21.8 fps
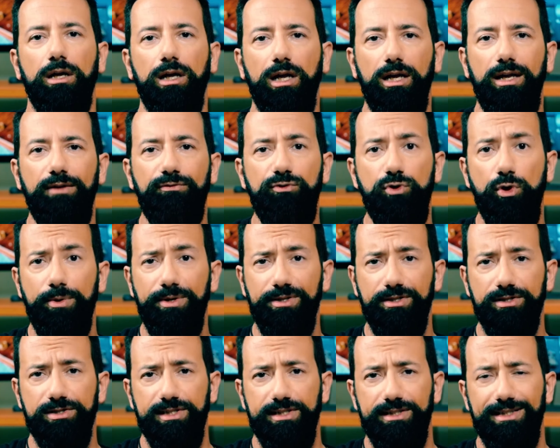If you're
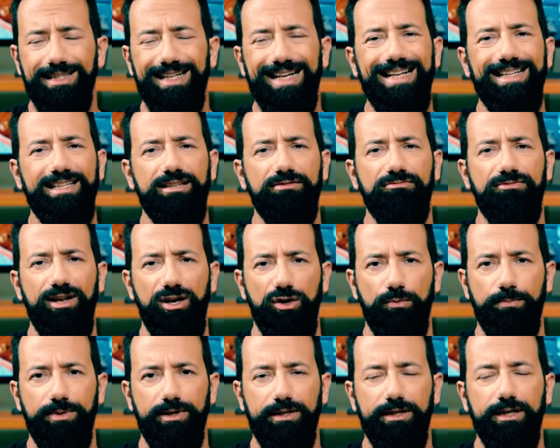interested in
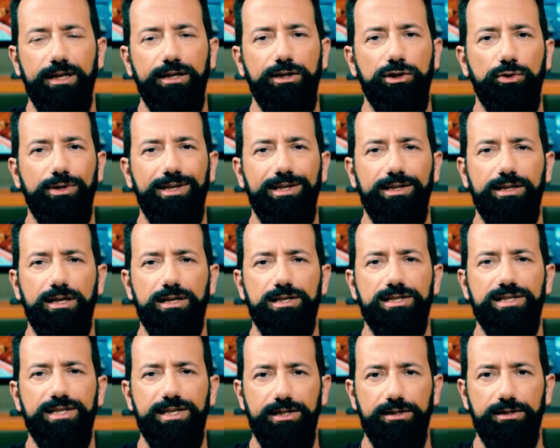developing your guitar
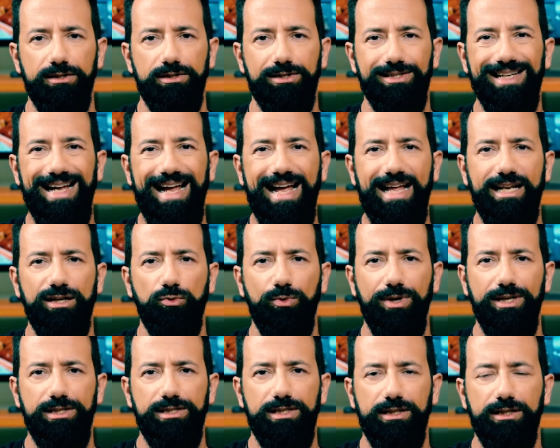skills and
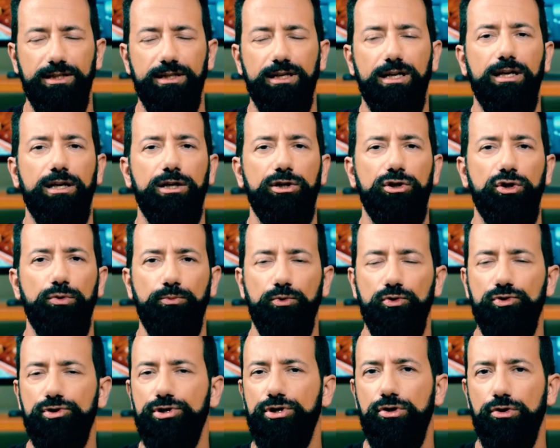reaching your
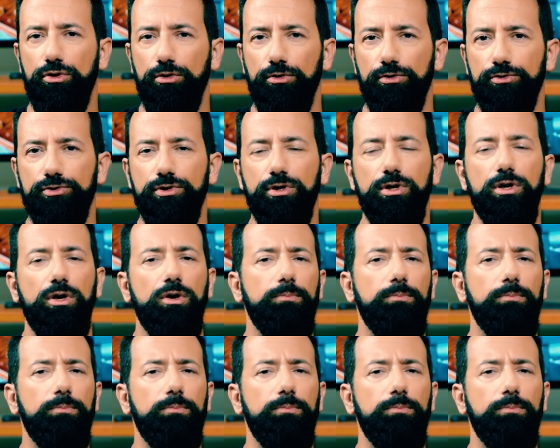music goals,